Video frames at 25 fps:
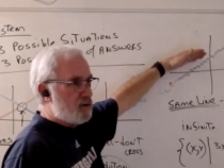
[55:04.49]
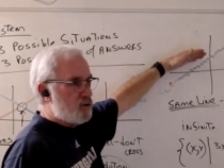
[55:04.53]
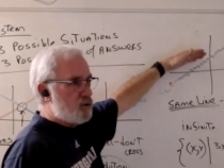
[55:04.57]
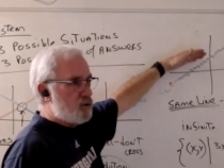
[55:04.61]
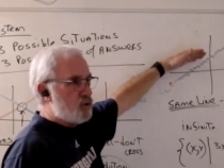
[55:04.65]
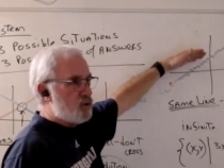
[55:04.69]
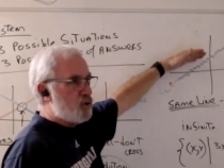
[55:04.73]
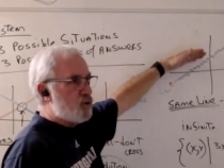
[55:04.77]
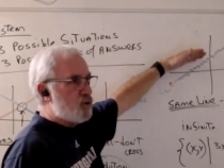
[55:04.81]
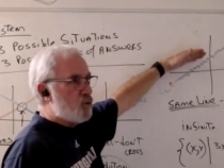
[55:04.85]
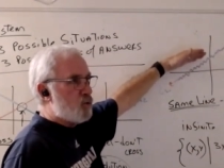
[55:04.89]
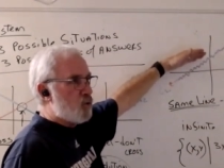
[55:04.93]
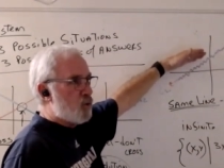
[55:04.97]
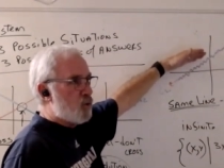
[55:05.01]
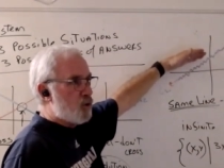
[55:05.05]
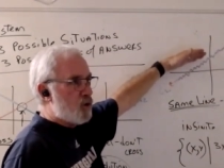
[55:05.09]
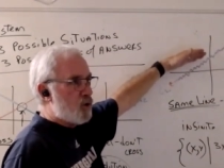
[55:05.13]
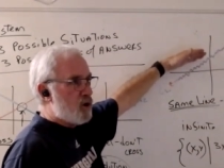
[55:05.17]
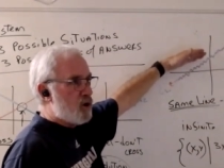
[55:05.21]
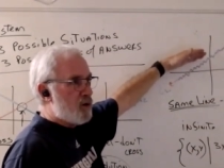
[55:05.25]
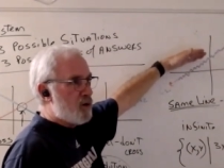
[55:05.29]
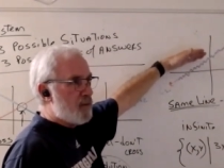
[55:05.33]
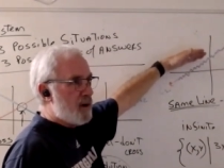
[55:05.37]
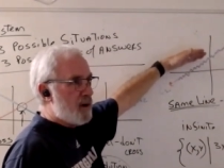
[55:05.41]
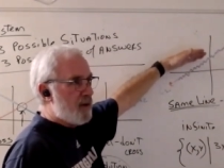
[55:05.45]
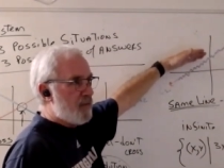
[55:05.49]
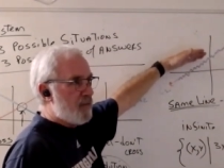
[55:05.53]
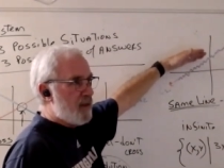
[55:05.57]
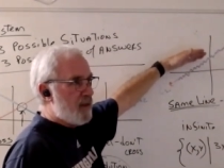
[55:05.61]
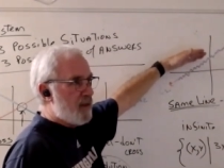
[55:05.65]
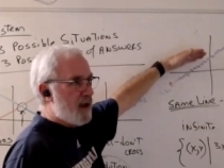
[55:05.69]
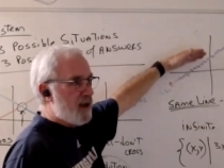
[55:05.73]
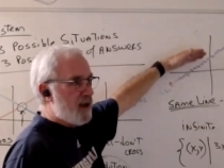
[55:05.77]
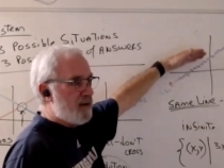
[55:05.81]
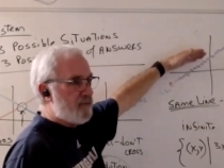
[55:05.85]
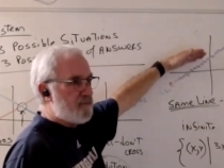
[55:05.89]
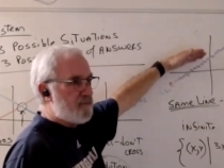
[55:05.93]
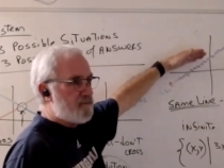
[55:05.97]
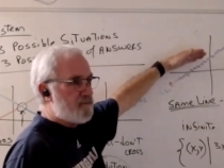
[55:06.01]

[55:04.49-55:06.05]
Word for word: Do you worry about that?